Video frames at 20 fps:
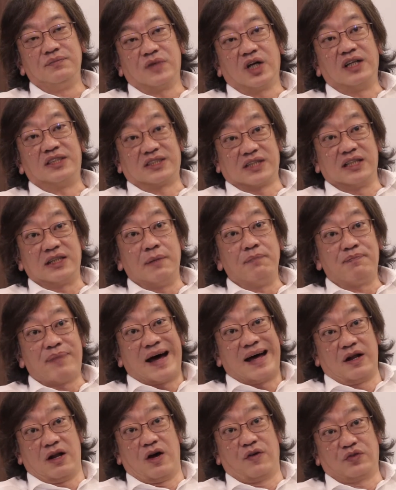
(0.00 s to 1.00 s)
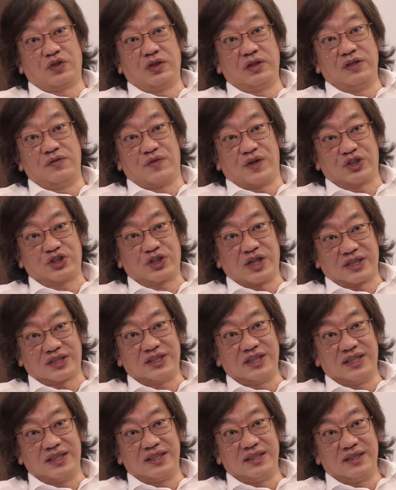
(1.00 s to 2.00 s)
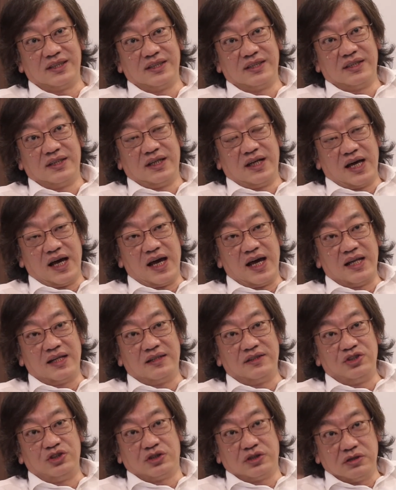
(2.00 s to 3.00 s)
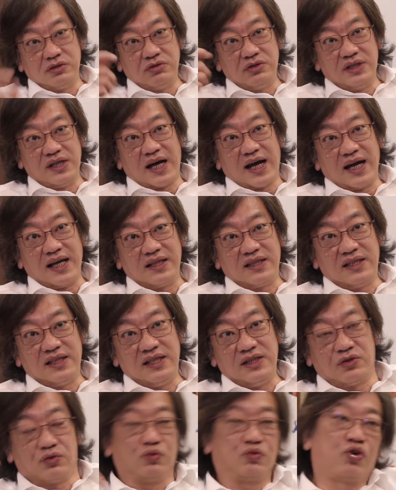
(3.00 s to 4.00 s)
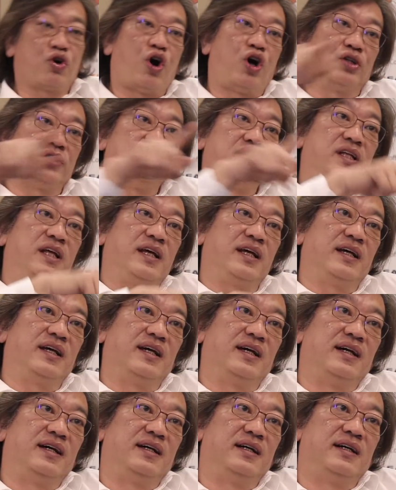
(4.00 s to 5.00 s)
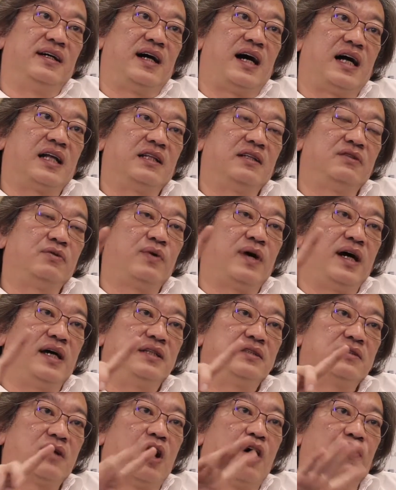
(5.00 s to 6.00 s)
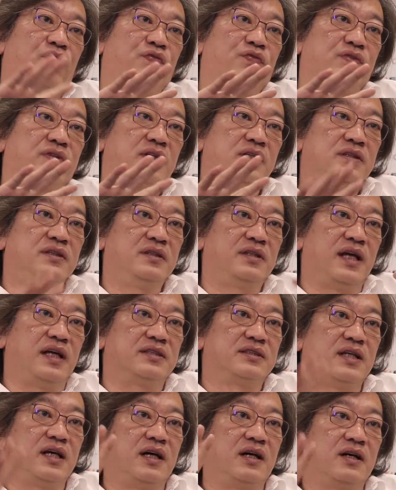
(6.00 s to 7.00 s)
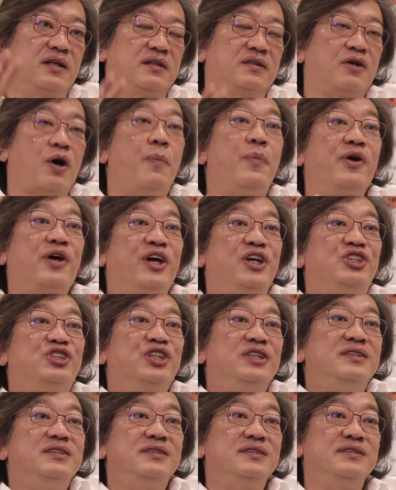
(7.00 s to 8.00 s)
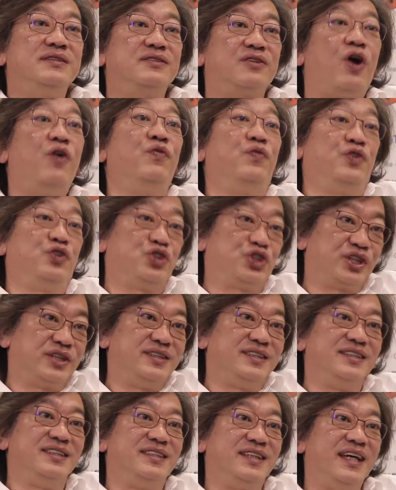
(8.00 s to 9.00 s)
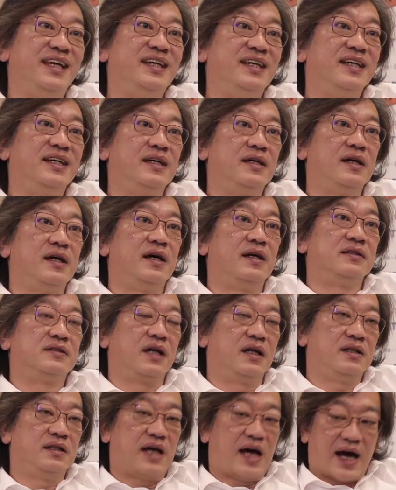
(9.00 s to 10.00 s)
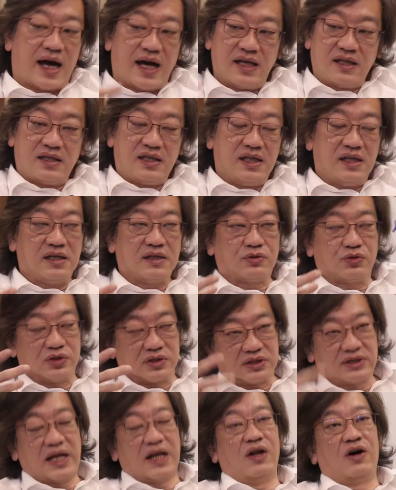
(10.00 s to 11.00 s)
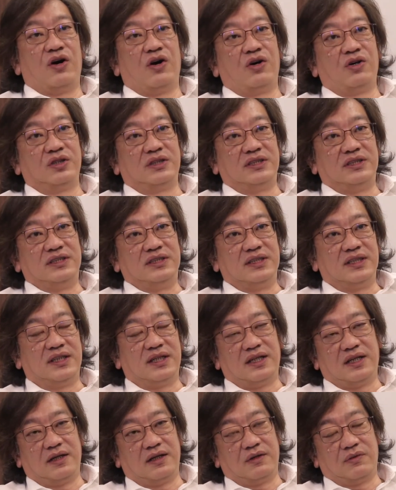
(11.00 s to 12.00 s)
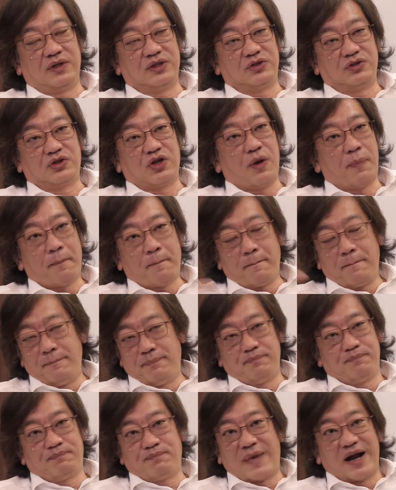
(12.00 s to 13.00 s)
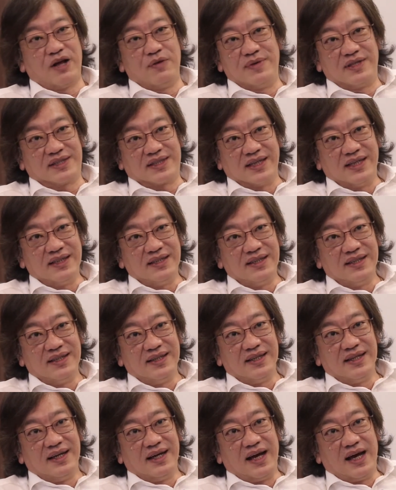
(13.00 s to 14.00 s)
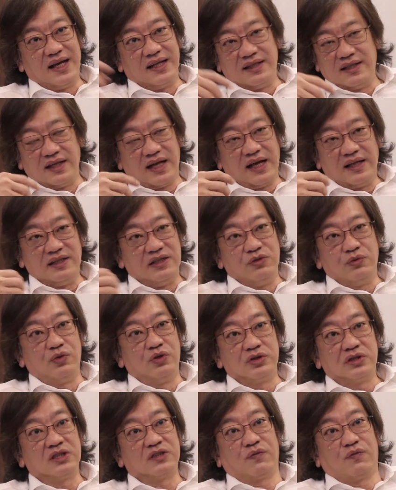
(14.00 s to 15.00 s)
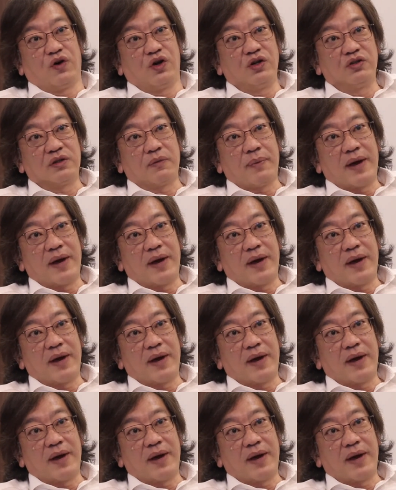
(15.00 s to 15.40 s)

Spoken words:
a certain part of the infrastructure. And you still need IT to coordinate. Otherwise, often there's a communication confusion, you see. Then the IT could set all the, what you call, parameter, and you will just follow the